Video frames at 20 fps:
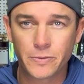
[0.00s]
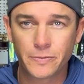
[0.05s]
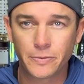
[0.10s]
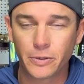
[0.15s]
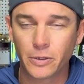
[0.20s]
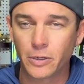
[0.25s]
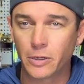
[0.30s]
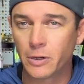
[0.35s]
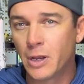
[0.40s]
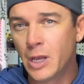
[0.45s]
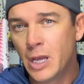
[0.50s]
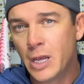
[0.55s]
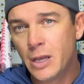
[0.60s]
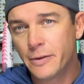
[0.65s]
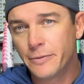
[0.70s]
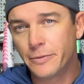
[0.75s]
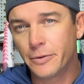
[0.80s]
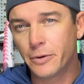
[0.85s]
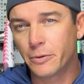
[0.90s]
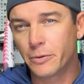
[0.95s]
for
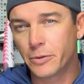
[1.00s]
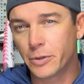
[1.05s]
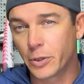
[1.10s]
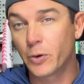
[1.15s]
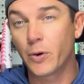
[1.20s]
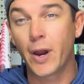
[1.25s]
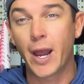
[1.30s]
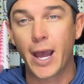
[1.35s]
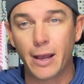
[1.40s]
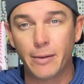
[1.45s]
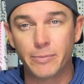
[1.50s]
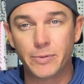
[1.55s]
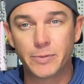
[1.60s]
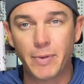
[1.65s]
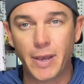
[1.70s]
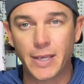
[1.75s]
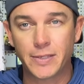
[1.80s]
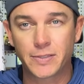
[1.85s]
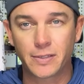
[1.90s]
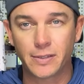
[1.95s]
the crabs,
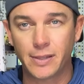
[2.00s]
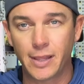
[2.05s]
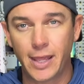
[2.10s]
basically.